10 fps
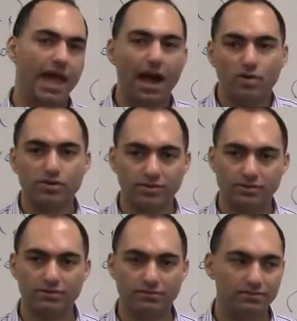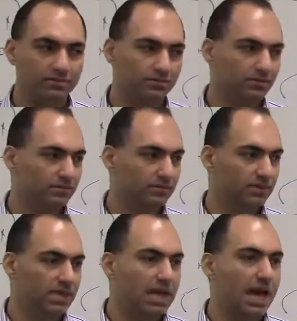ours.
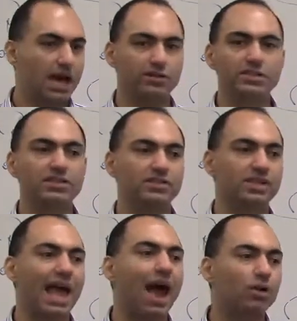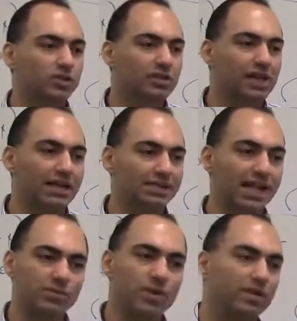I don't need to say ours class.
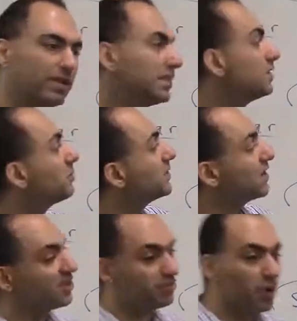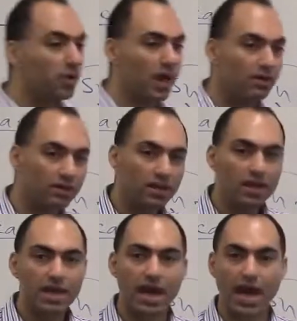That's why this is a possessive pronoun.
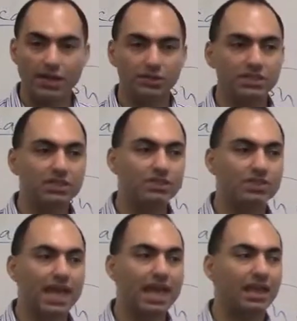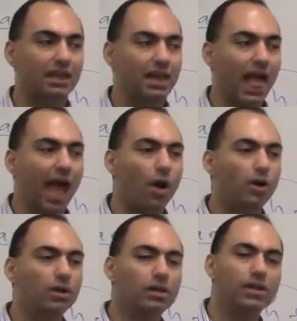I don't need to say
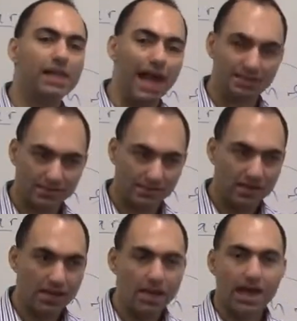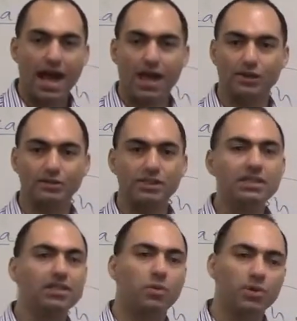our class. I don't
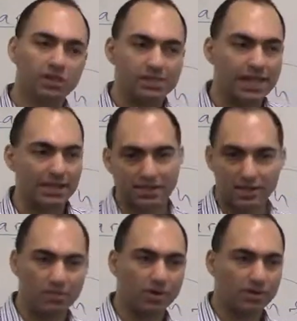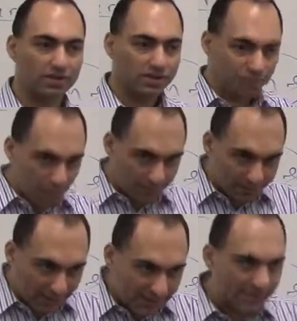need the word class anymore. This
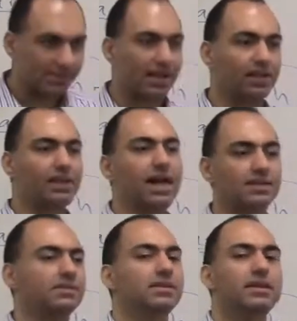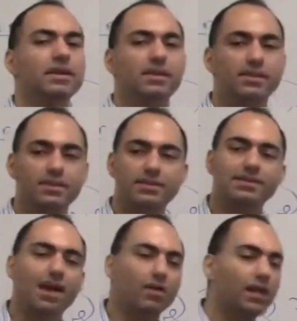replaces that class. This is
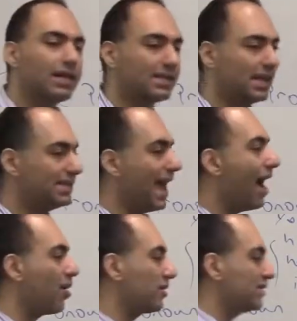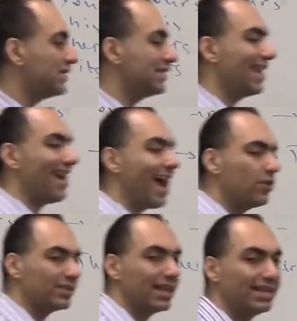our class. It is ours. This is our
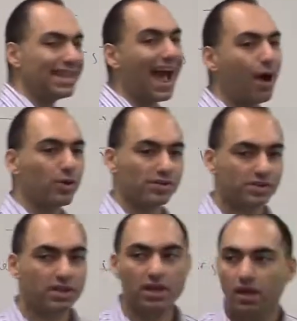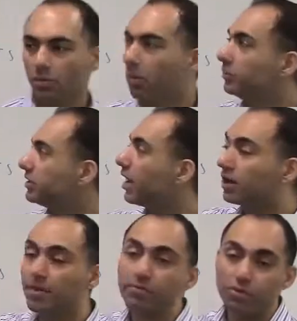house. It is ours. When we
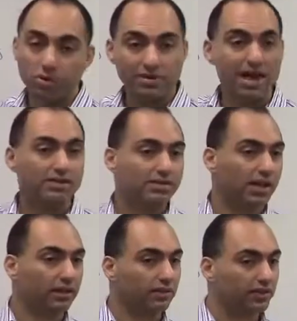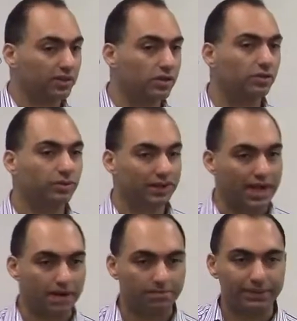talk about pronouns, I'll give it to you
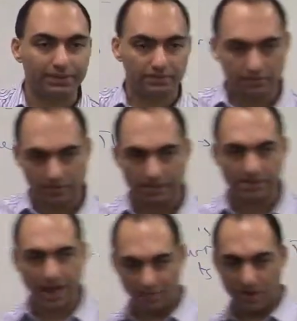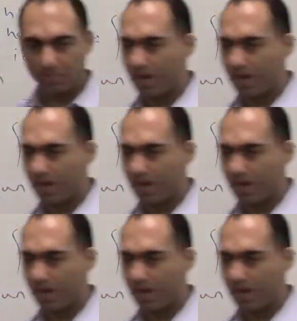again, but let's have it in